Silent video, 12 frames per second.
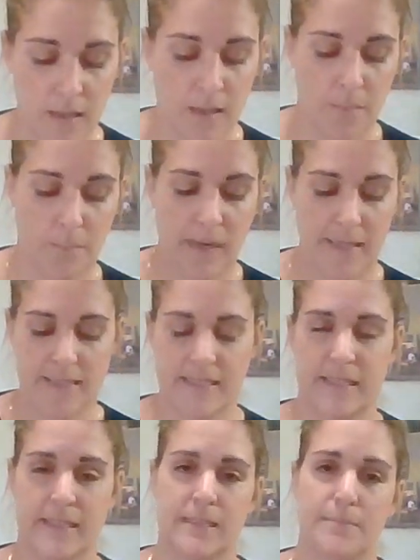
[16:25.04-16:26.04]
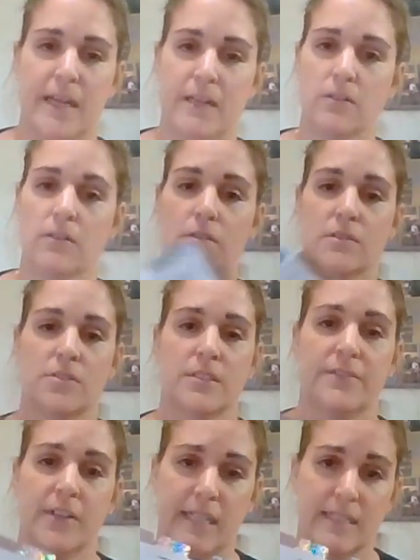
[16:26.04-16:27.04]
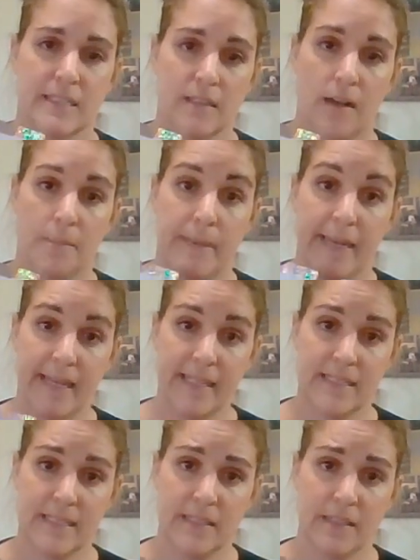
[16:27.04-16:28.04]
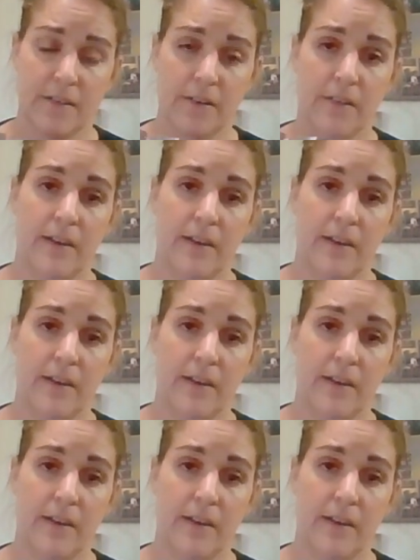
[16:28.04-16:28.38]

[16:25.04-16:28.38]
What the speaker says: But since medical certificates come next in here,